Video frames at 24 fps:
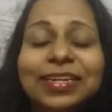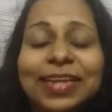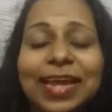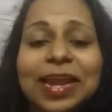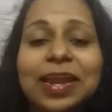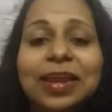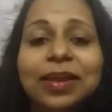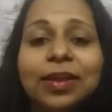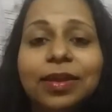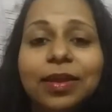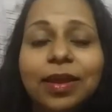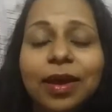
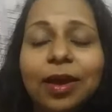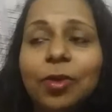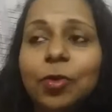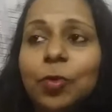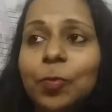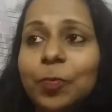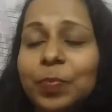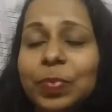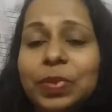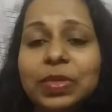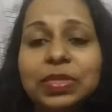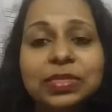10
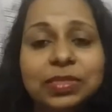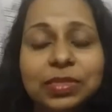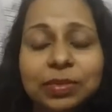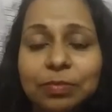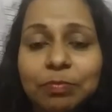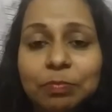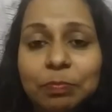rupees